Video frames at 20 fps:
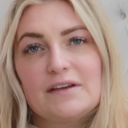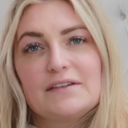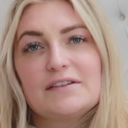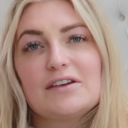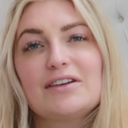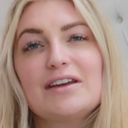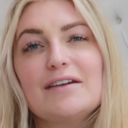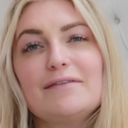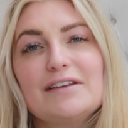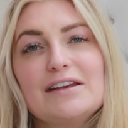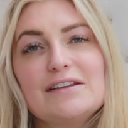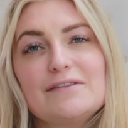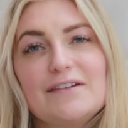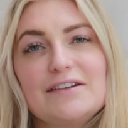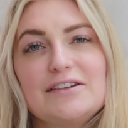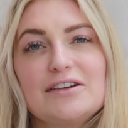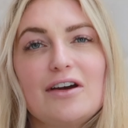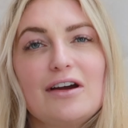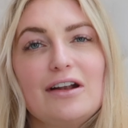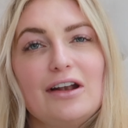So give this
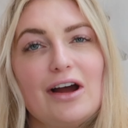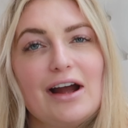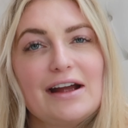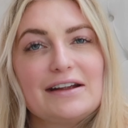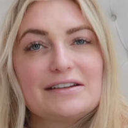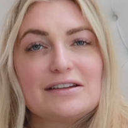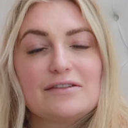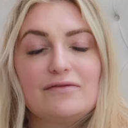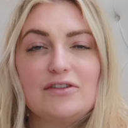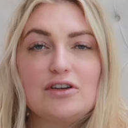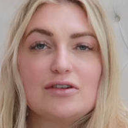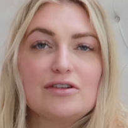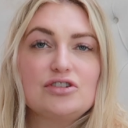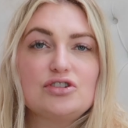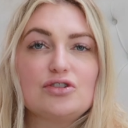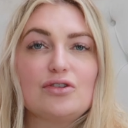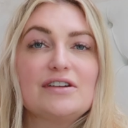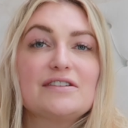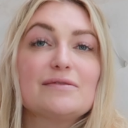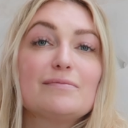video a like if you
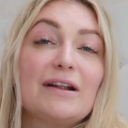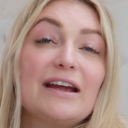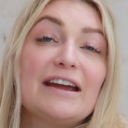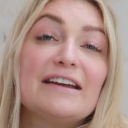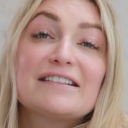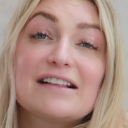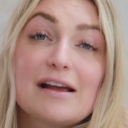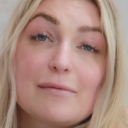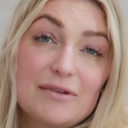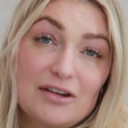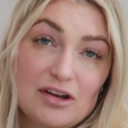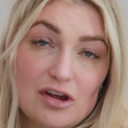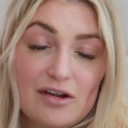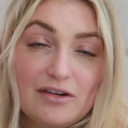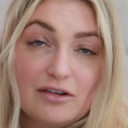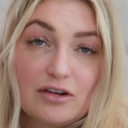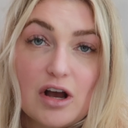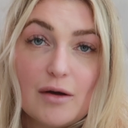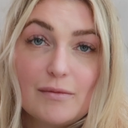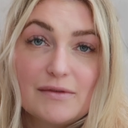enjoyed and please let me know
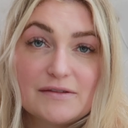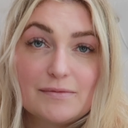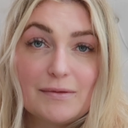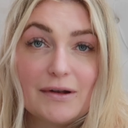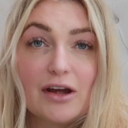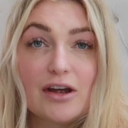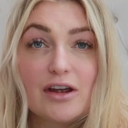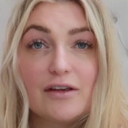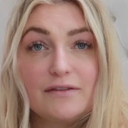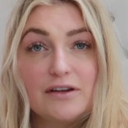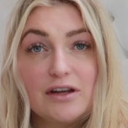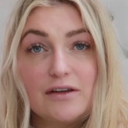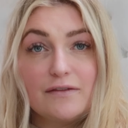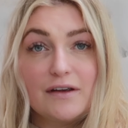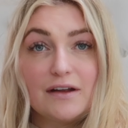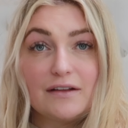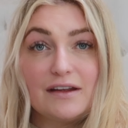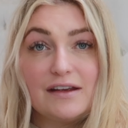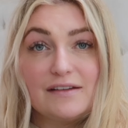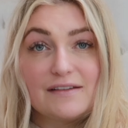in the comments below if you
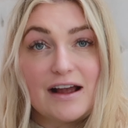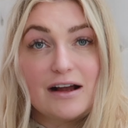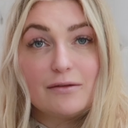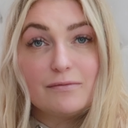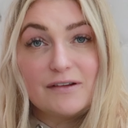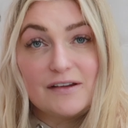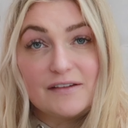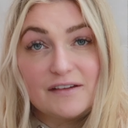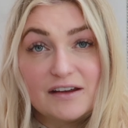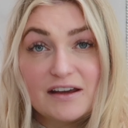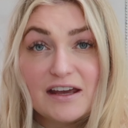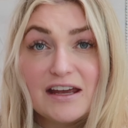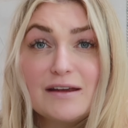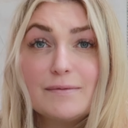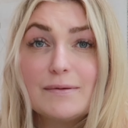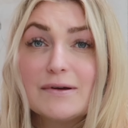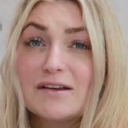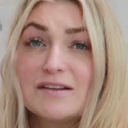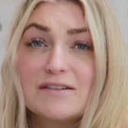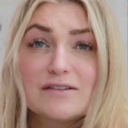think these outfits are
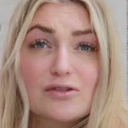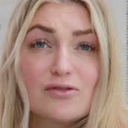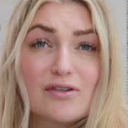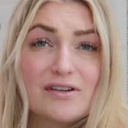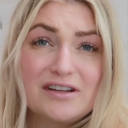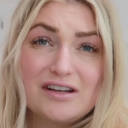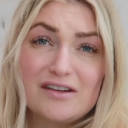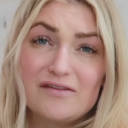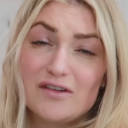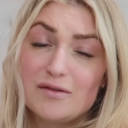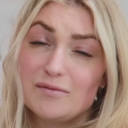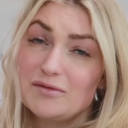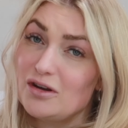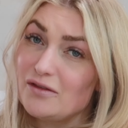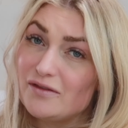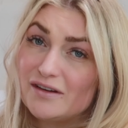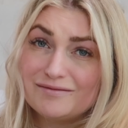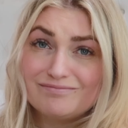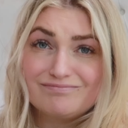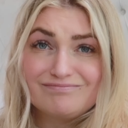keepers or any of them
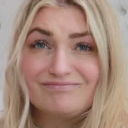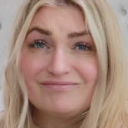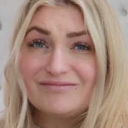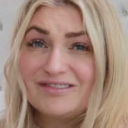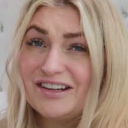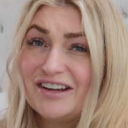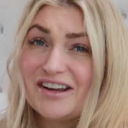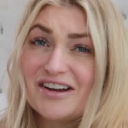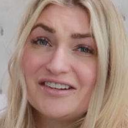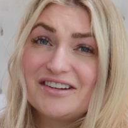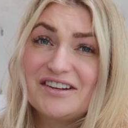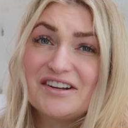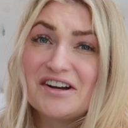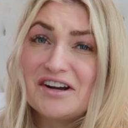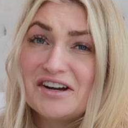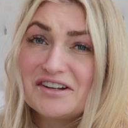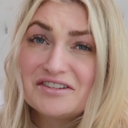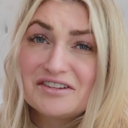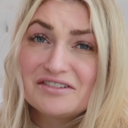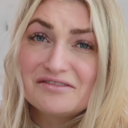you think, mm, Leonie,
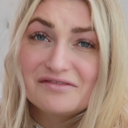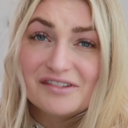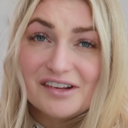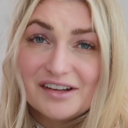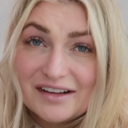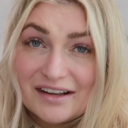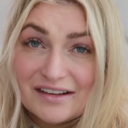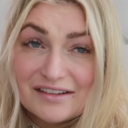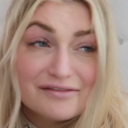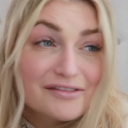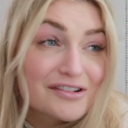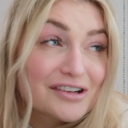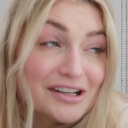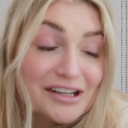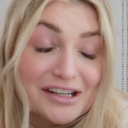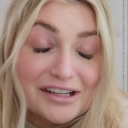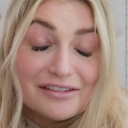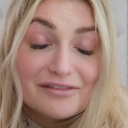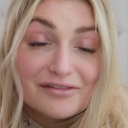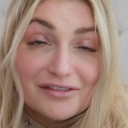I don't think that's
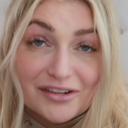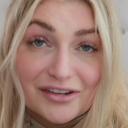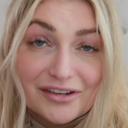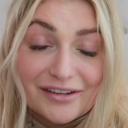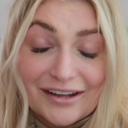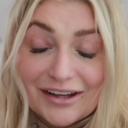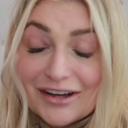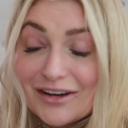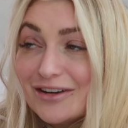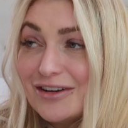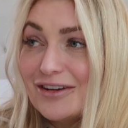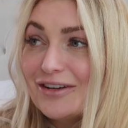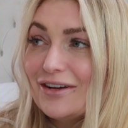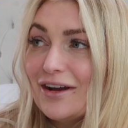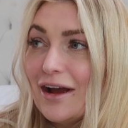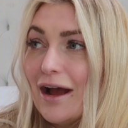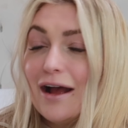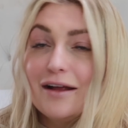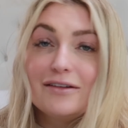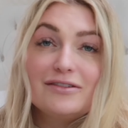really for
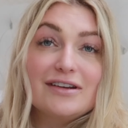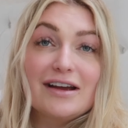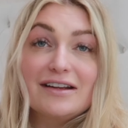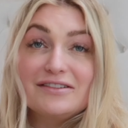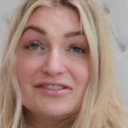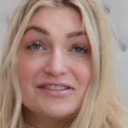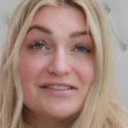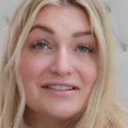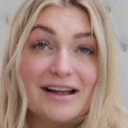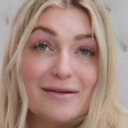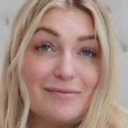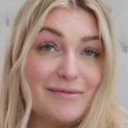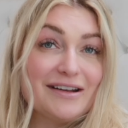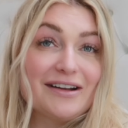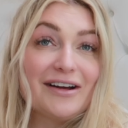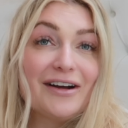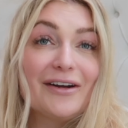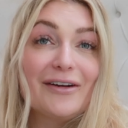you. Yeah, just let me know.